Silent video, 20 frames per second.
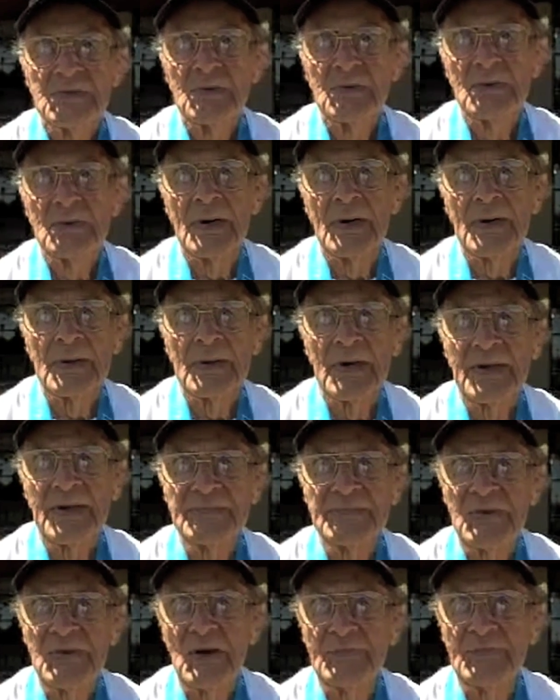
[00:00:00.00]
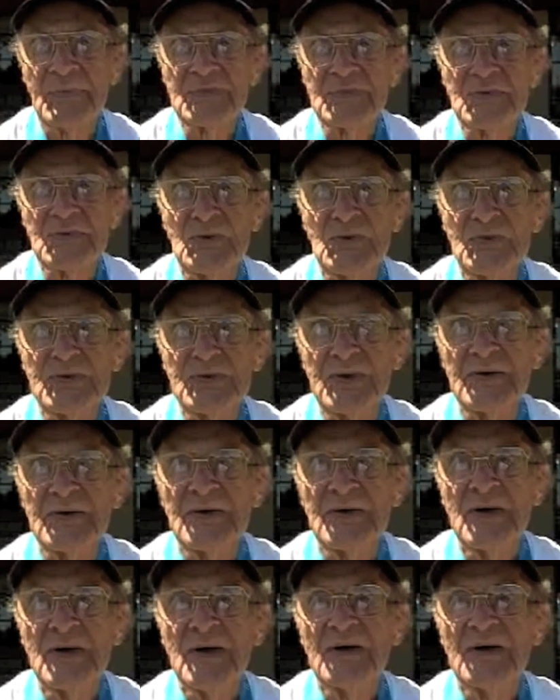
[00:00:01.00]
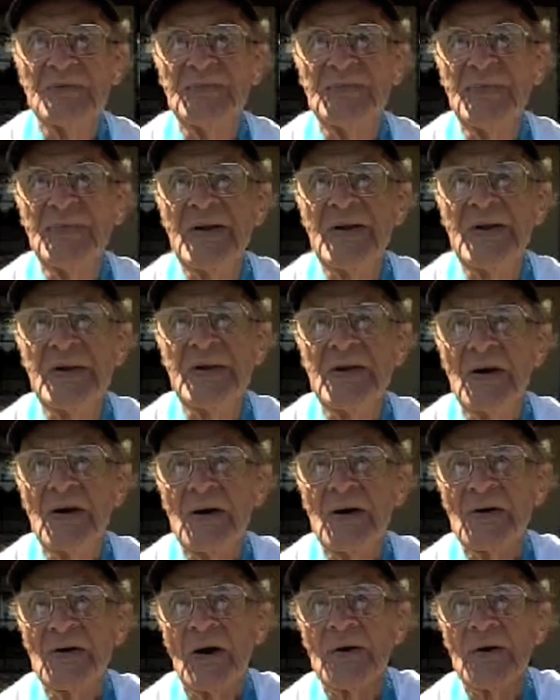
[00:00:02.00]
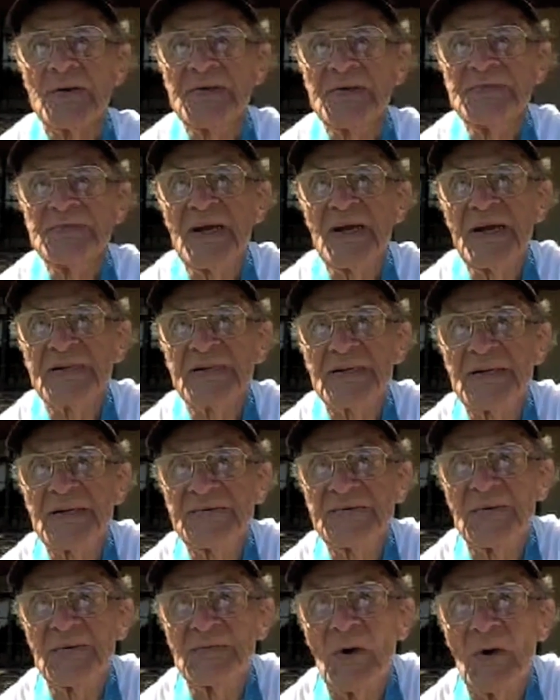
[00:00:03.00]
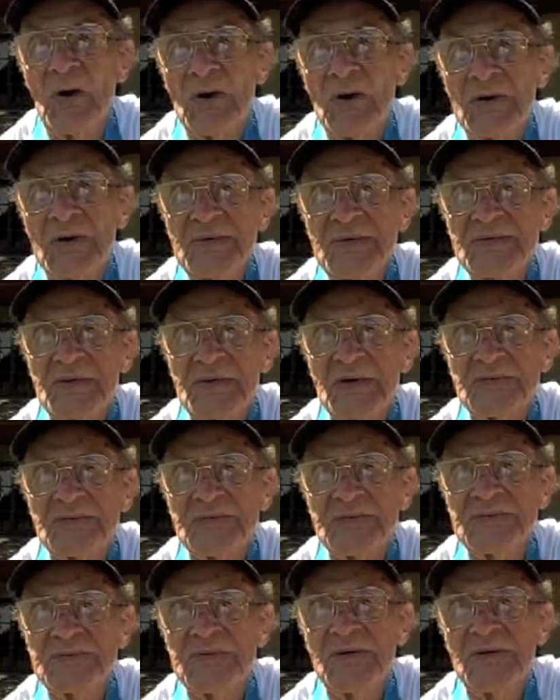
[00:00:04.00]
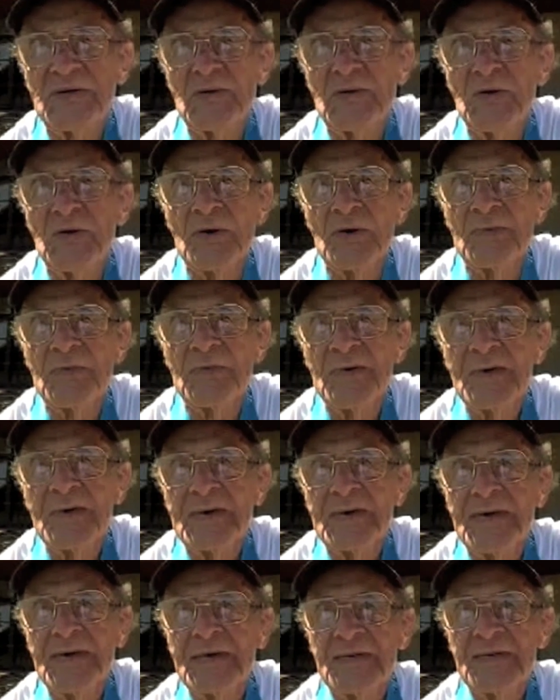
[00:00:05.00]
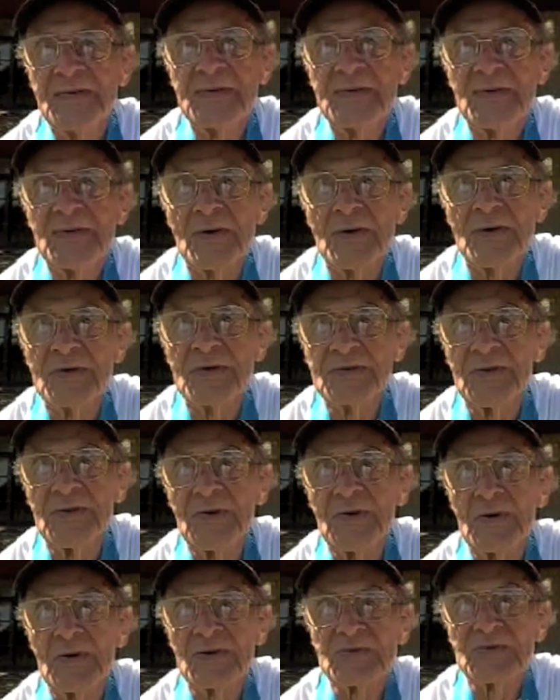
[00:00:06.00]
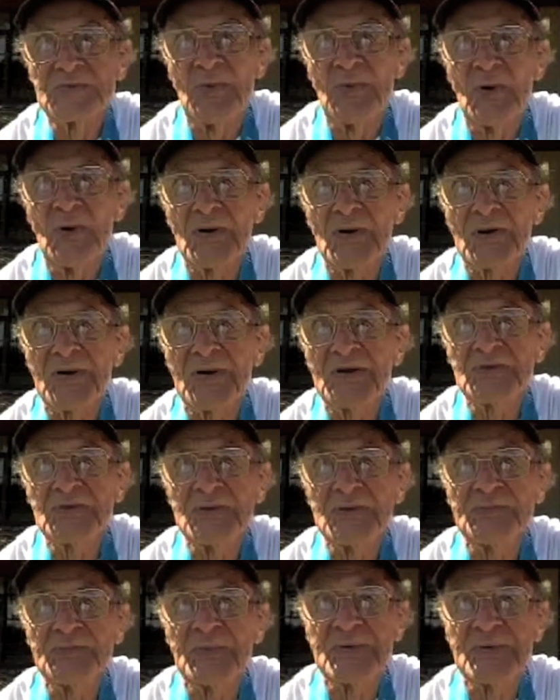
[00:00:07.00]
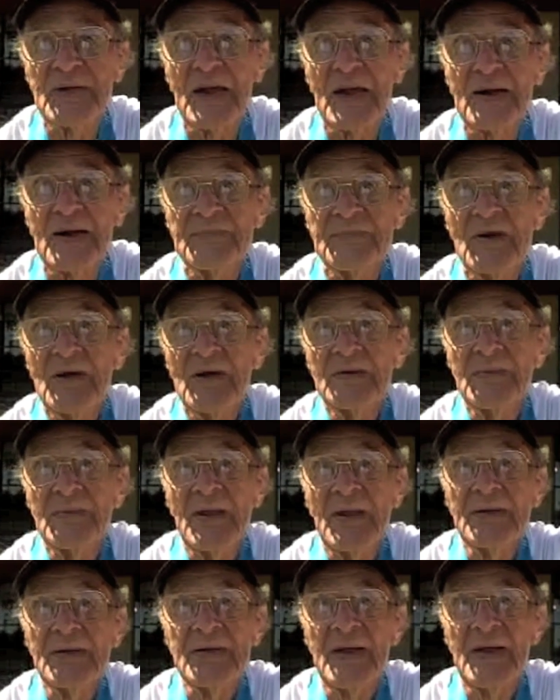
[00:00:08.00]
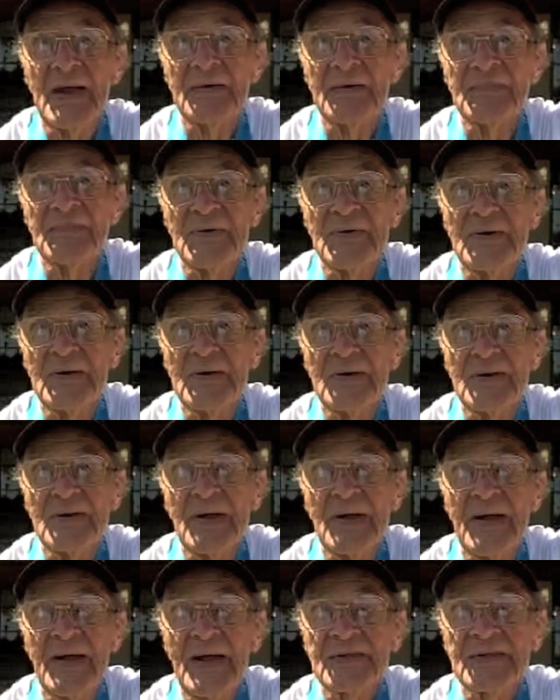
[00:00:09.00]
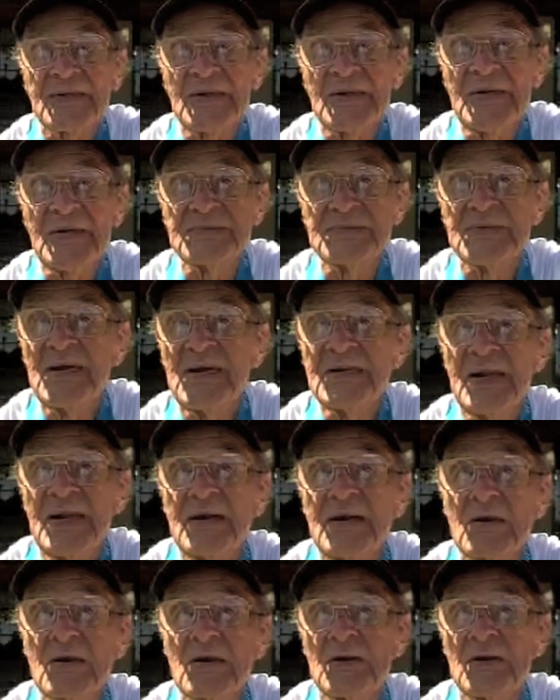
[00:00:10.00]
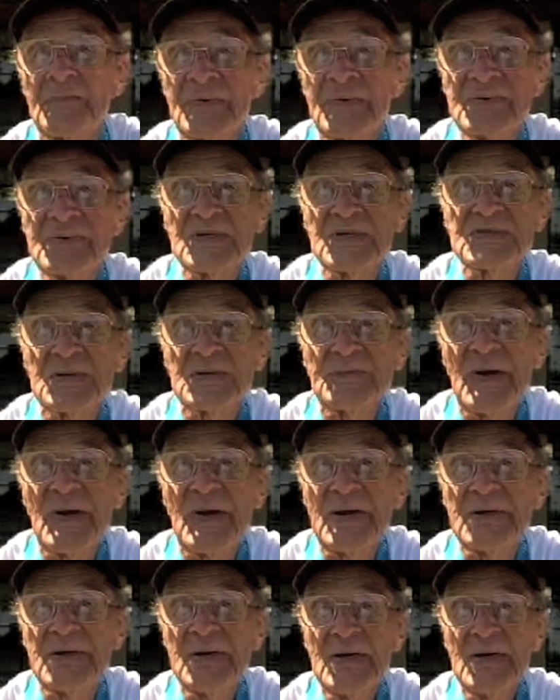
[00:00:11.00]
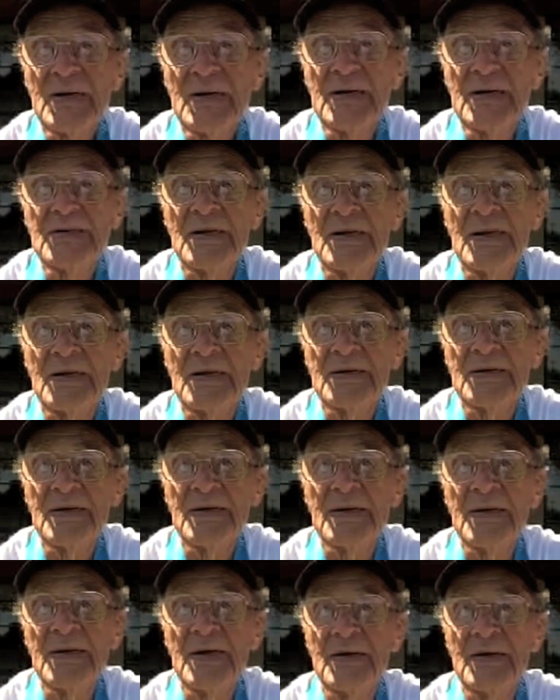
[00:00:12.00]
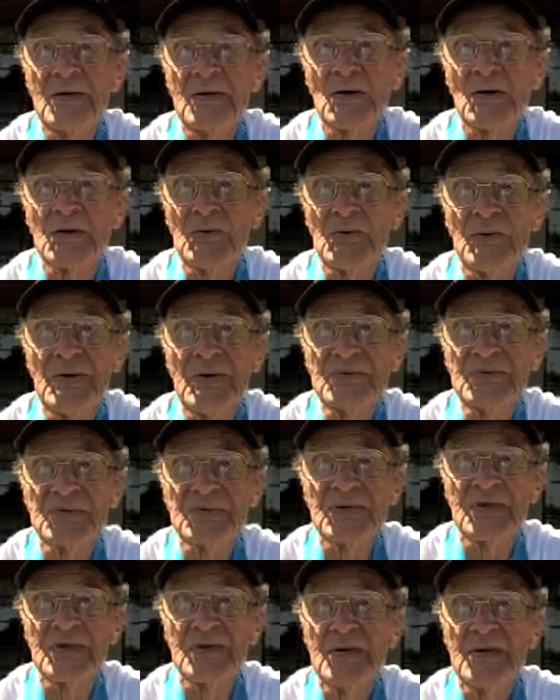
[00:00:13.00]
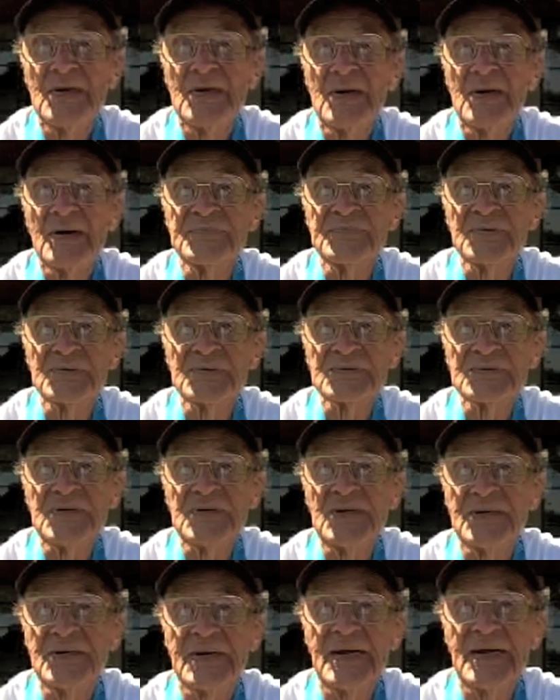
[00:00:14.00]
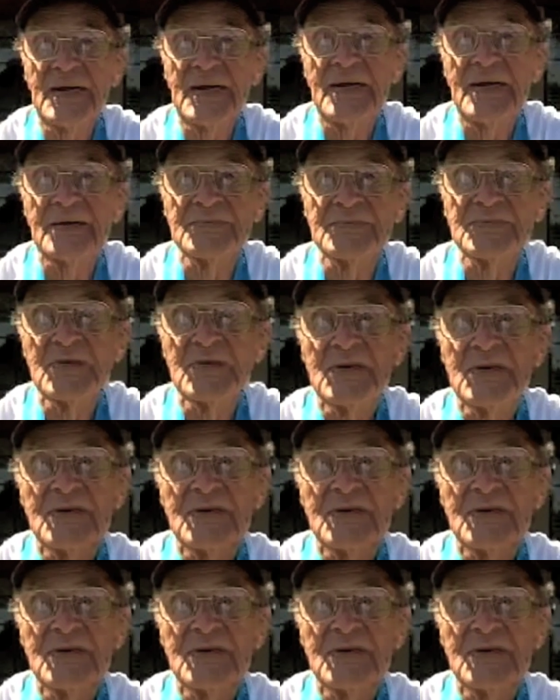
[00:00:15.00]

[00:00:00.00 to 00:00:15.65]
I'll have the opportunity of meeting all these athletes from all these countries in Europe. These are all the smaller countries, but they have athletes that are going to participate in the inauguration of the senior games.